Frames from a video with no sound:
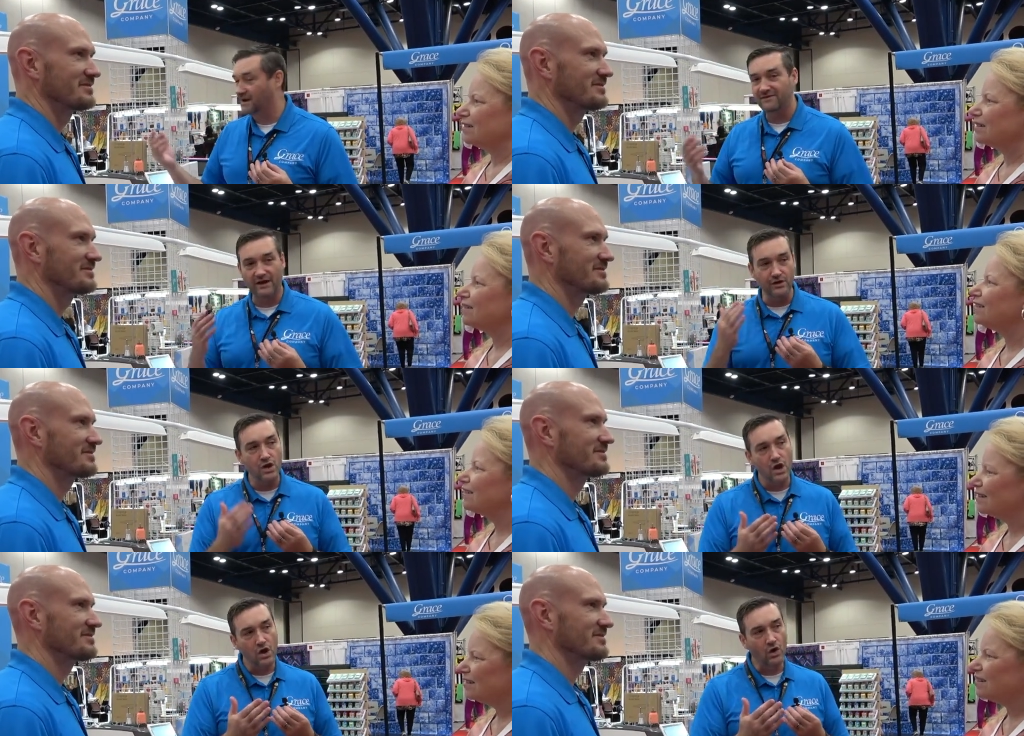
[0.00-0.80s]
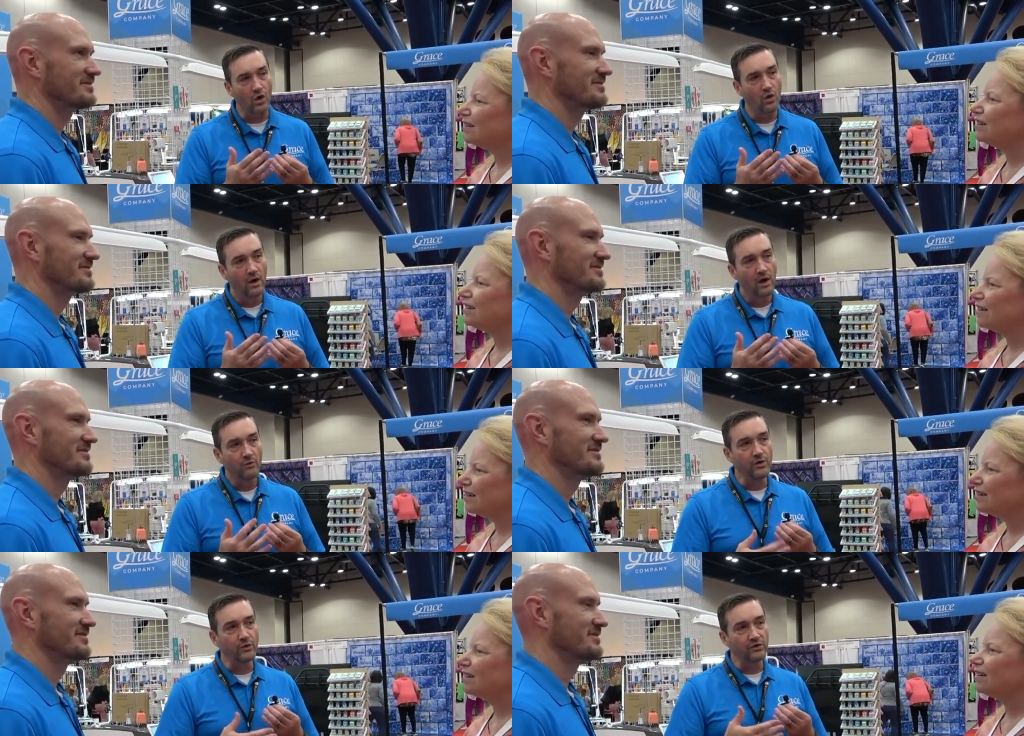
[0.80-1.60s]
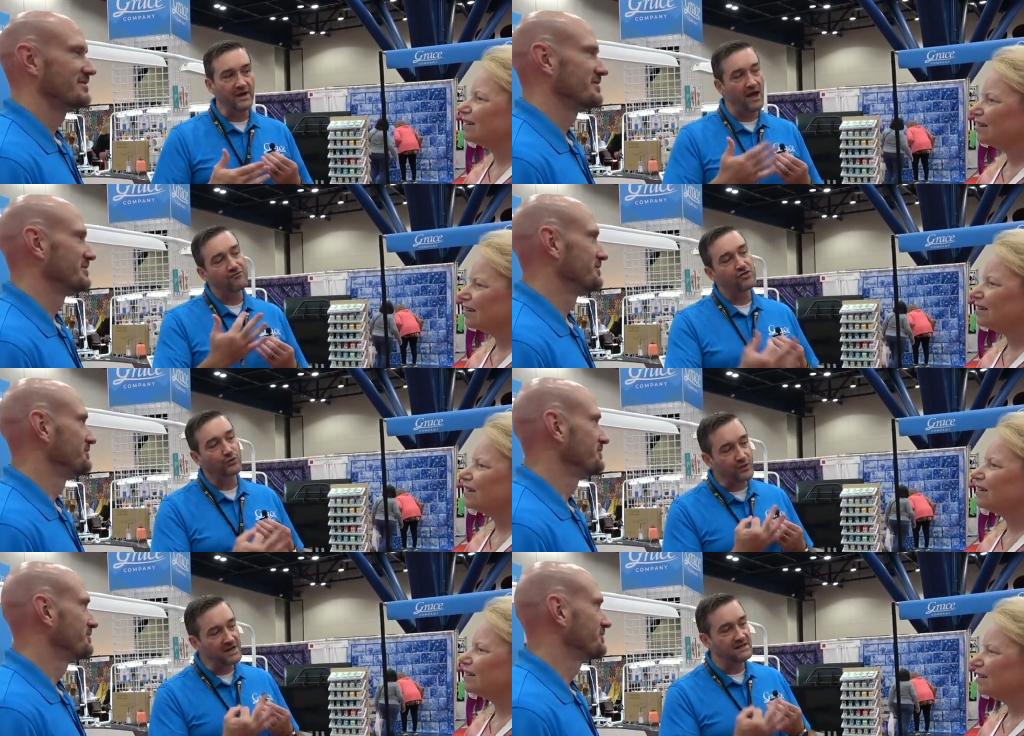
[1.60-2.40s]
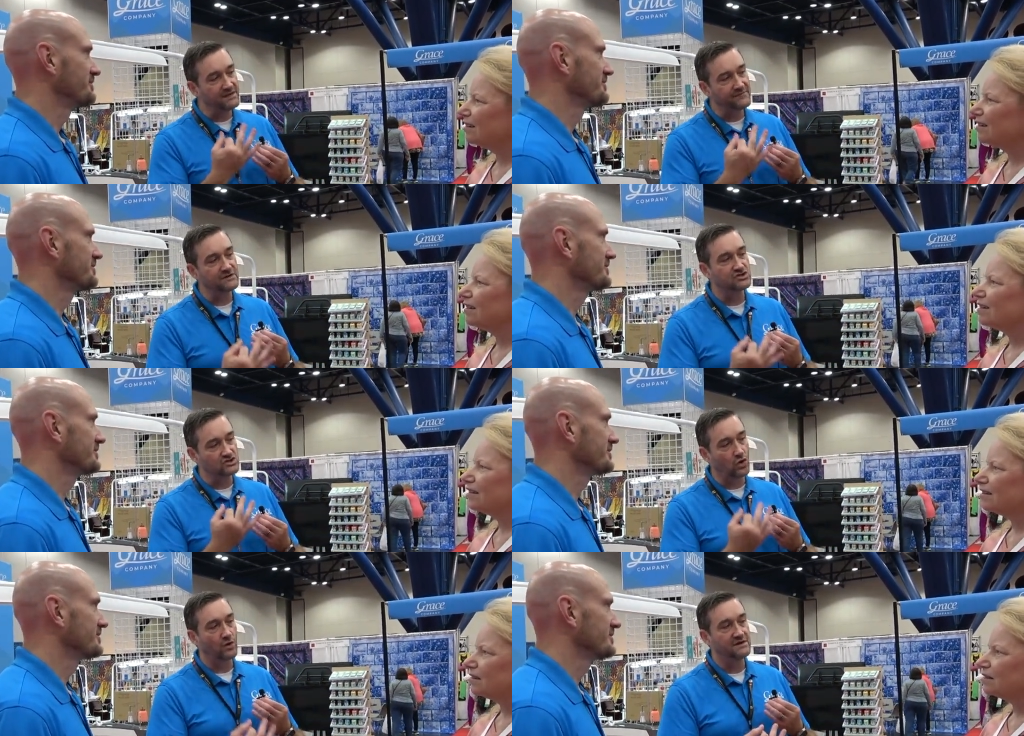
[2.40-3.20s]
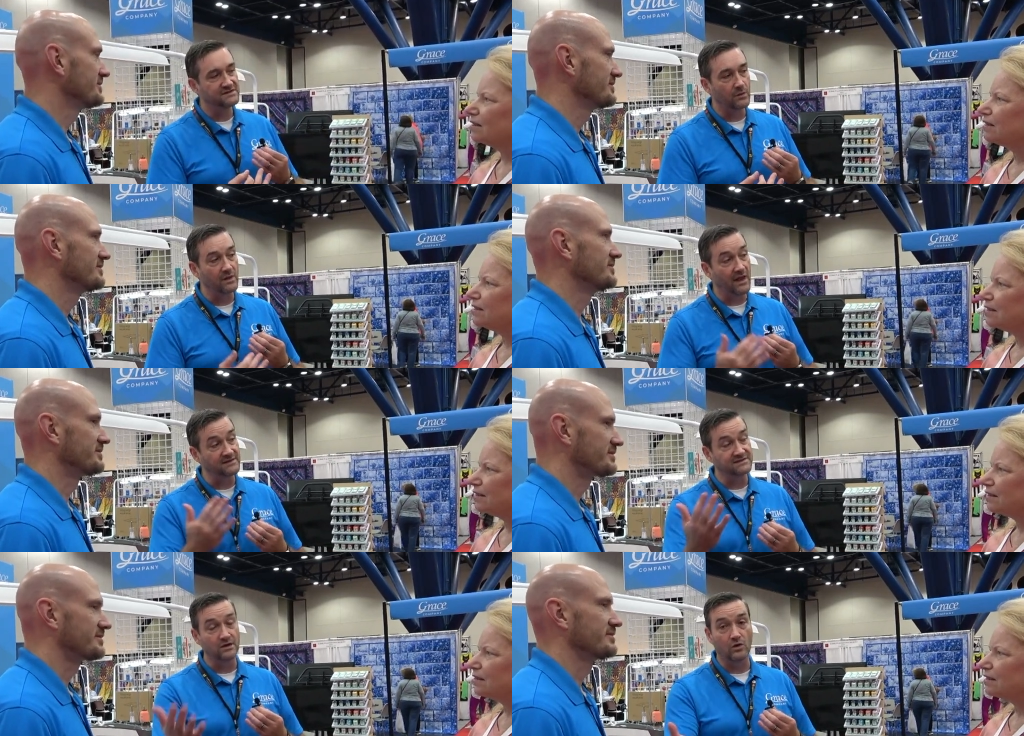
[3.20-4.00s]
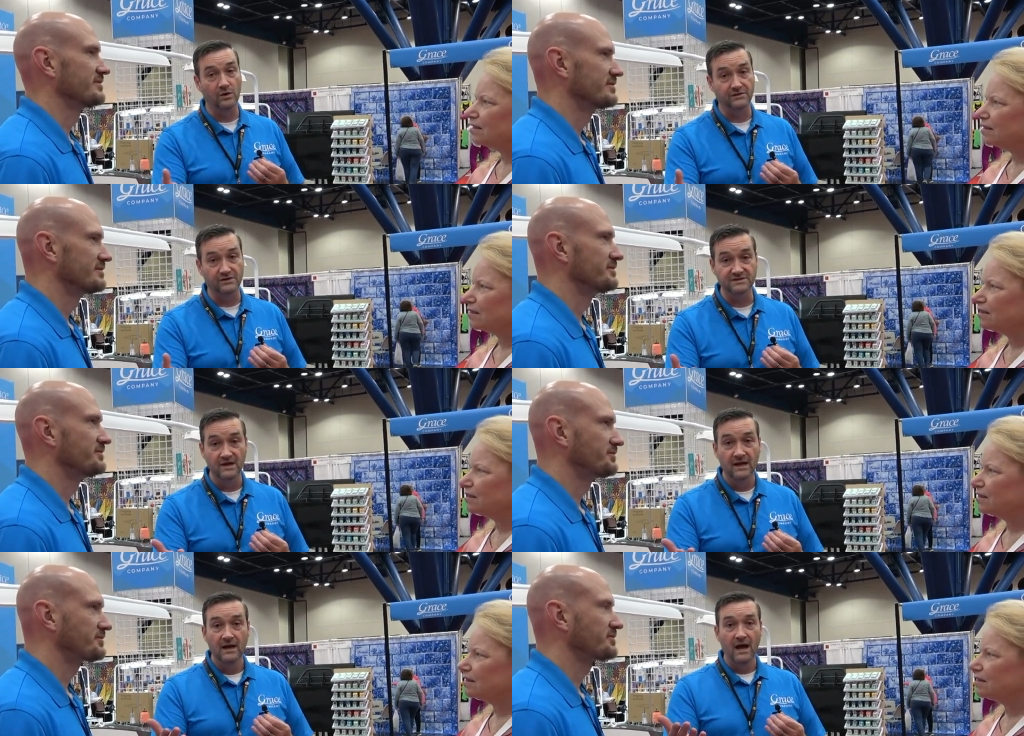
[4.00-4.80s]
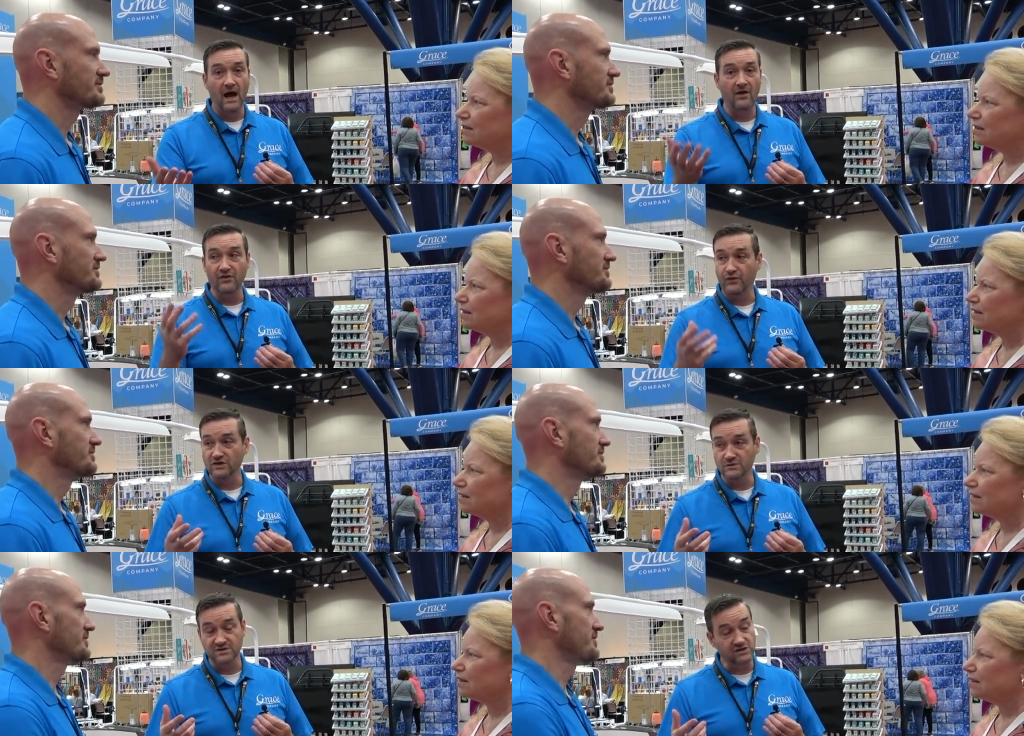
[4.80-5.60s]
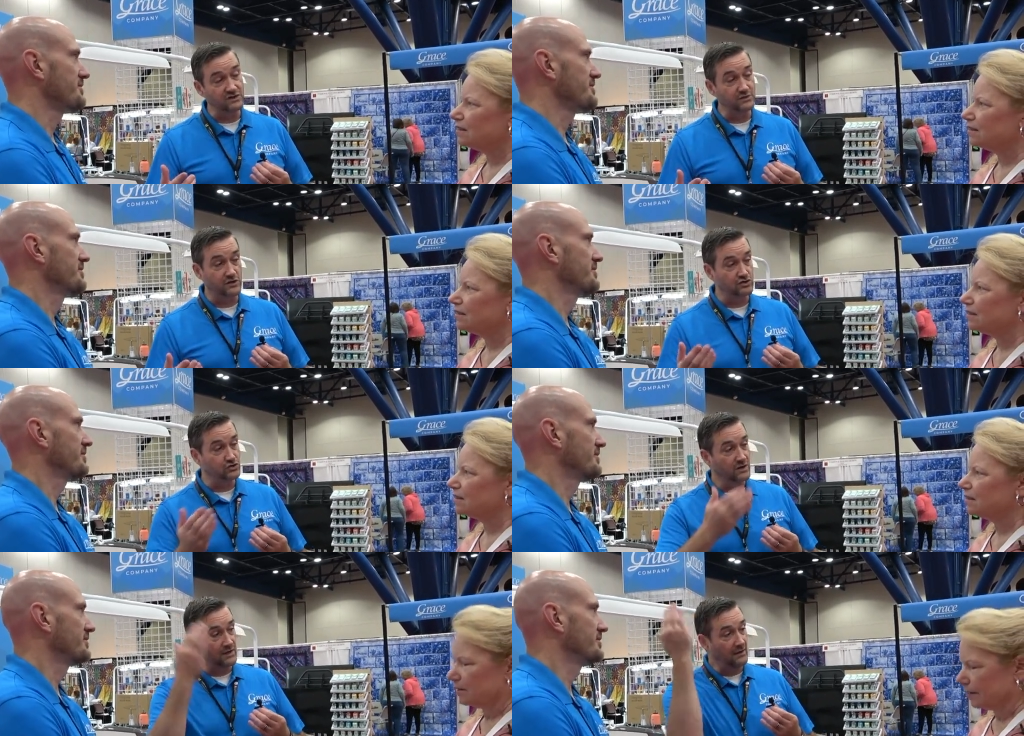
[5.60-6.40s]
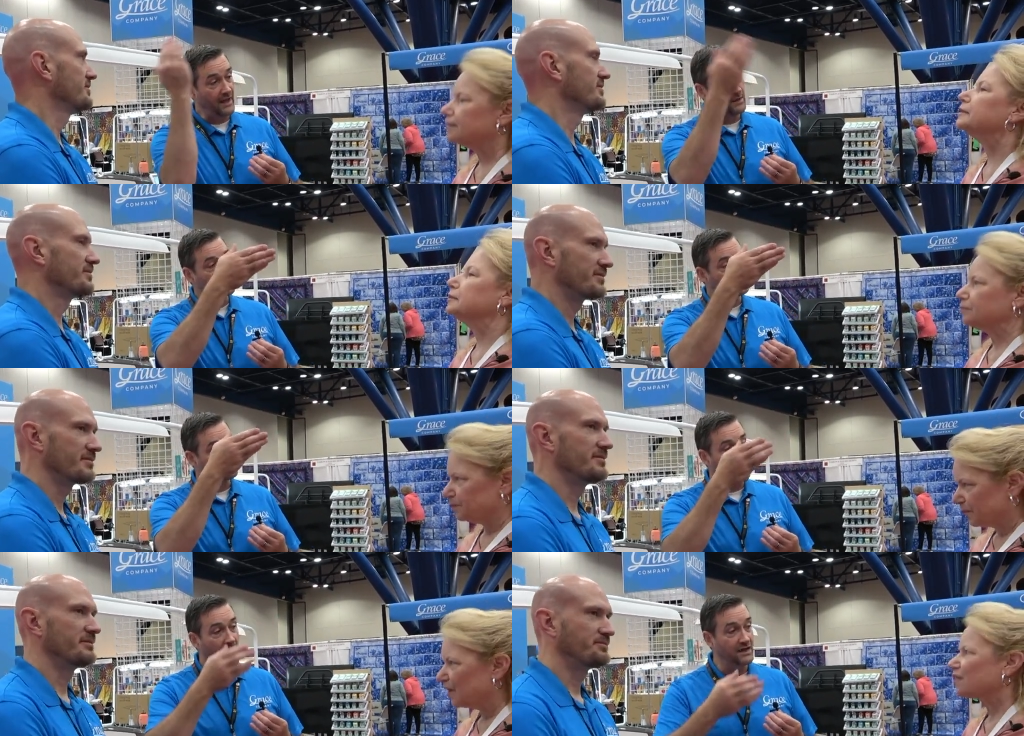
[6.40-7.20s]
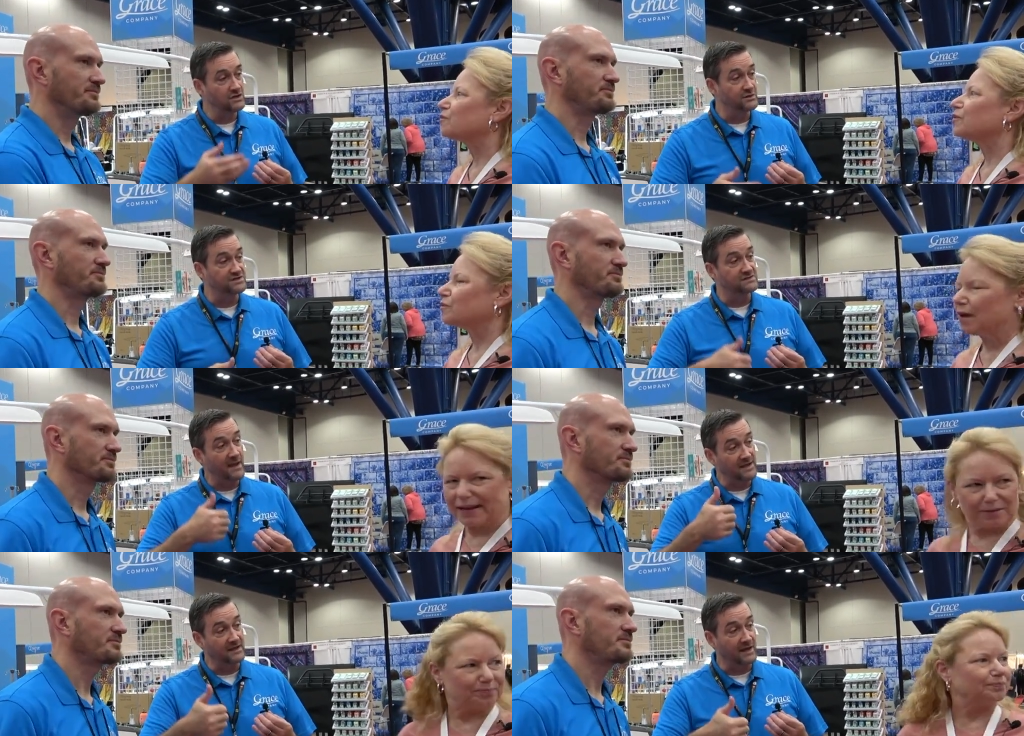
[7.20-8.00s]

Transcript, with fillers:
Speaker 1: and I thought, no, we really have three different stories that we like to tell quilters. Uh, the first one starts with our True Cut line, which is behind you, which is right. making